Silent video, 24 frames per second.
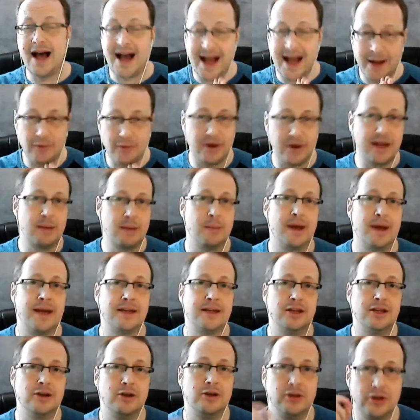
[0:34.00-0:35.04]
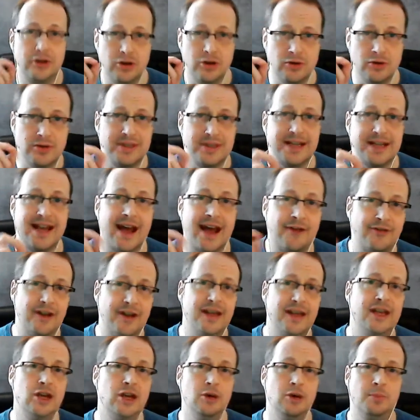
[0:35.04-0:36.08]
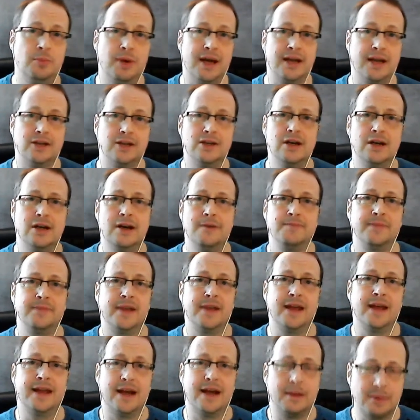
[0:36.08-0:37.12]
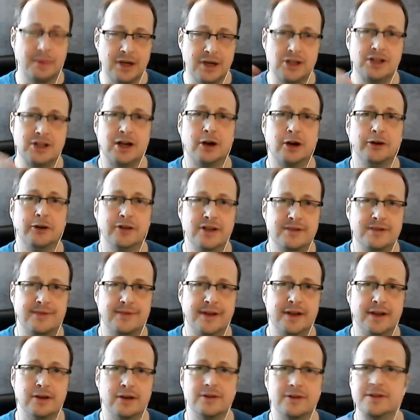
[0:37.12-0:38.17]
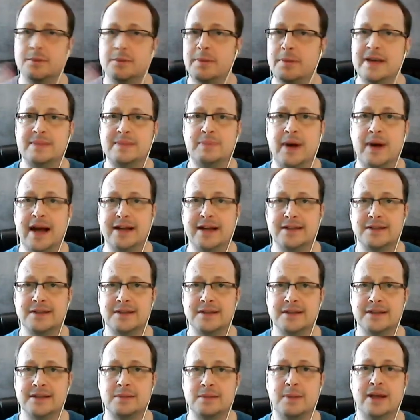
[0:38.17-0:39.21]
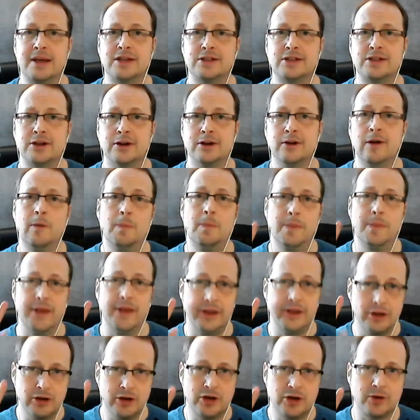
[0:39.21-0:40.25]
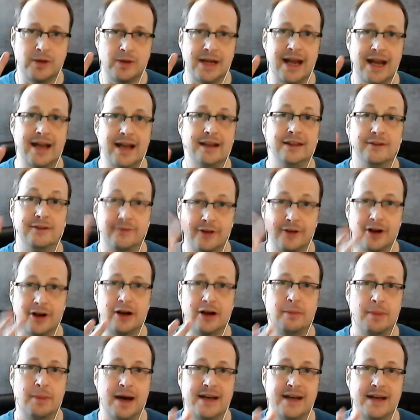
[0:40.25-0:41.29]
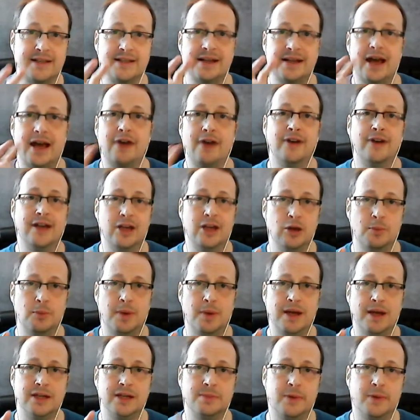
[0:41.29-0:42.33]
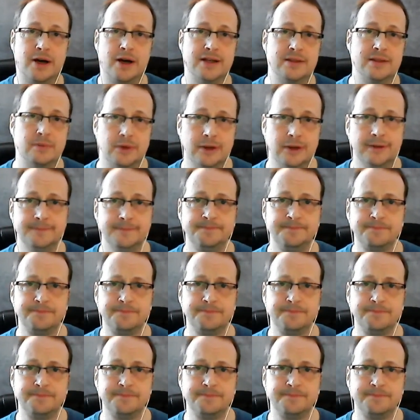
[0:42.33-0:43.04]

I recommend you use an FAQ page. And I'm going to share in this video some best practices to make sure that you create the very best FAQ page possible.